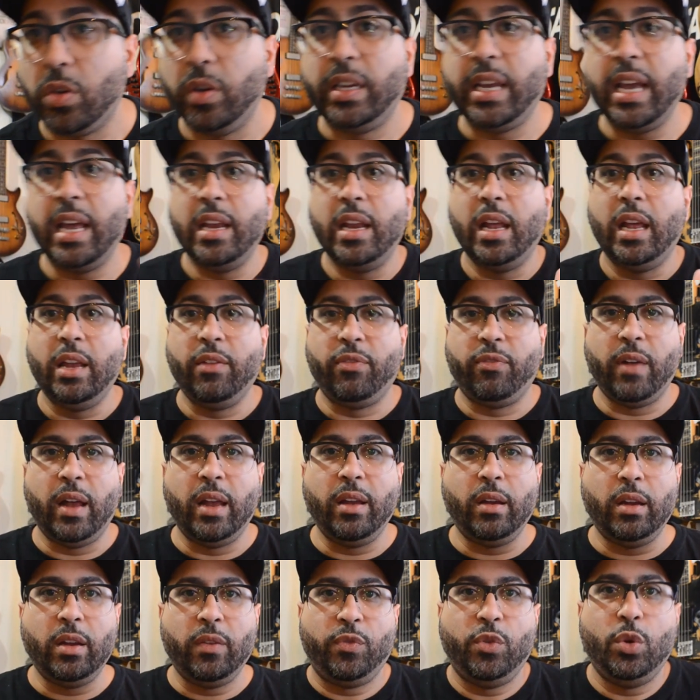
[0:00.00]
again,
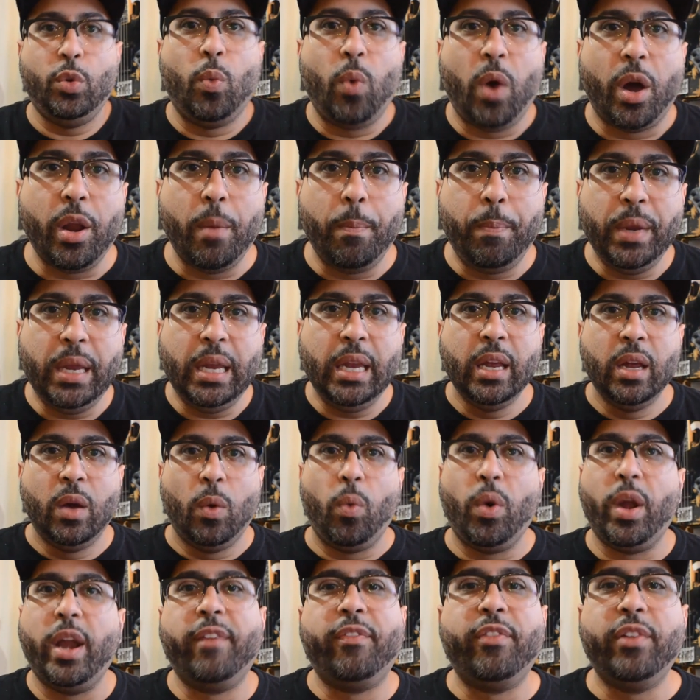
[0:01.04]
if you want to be
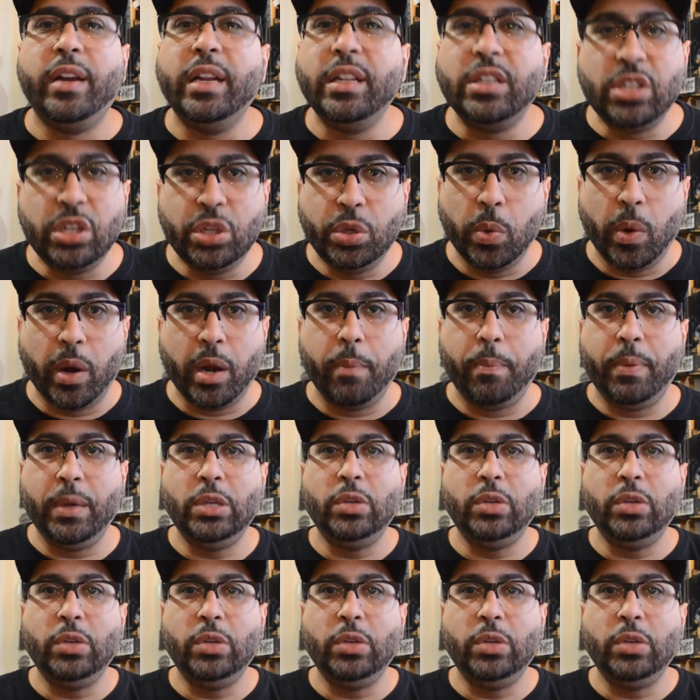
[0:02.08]
whatever it is that you want to be,